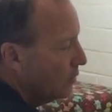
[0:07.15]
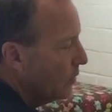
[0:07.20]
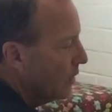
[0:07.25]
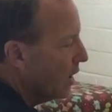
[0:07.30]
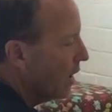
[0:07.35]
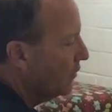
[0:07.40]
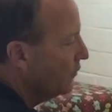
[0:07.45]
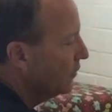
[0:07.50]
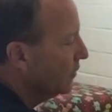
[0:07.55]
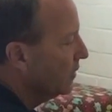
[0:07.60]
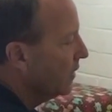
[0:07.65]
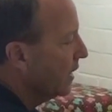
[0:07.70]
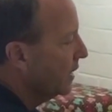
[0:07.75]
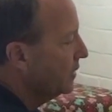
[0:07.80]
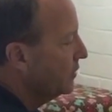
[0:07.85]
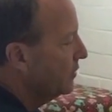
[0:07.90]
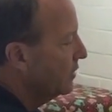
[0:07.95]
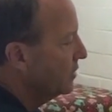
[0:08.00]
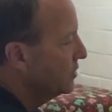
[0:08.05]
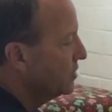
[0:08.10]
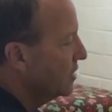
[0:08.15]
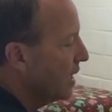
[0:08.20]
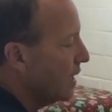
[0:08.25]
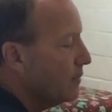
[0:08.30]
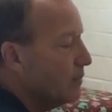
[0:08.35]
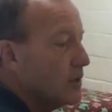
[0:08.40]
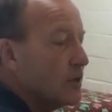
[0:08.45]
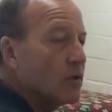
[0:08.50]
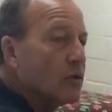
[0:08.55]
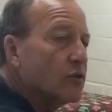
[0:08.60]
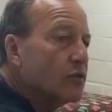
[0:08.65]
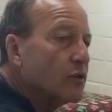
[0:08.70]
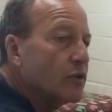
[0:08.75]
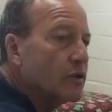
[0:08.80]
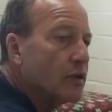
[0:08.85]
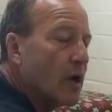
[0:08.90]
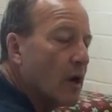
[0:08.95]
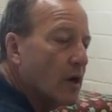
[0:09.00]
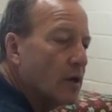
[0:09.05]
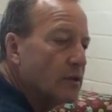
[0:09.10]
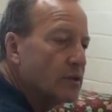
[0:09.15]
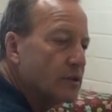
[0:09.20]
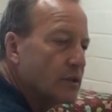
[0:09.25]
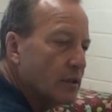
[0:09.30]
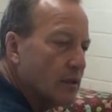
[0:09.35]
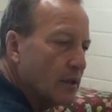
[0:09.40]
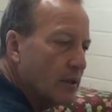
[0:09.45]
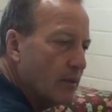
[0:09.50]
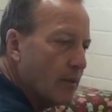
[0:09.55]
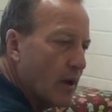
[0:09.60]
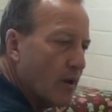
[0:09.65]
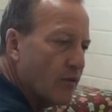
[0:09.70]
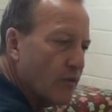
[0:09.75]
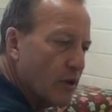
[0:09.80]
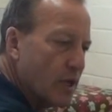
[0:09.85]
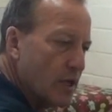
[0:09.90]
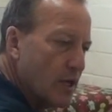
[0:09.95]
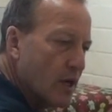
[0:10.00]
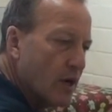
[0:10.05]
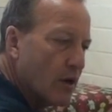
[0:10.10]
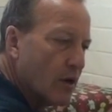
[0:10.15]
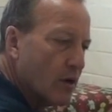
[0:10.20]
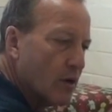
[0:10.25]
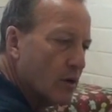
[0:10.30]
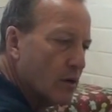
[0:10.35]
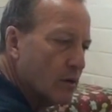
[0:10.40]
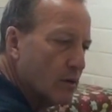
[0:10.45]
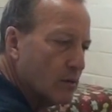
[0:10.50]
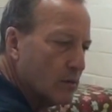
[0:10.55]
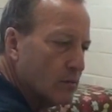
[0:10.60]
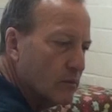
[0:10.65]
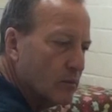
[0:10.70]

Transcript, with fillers: we often like to examine older dogs every year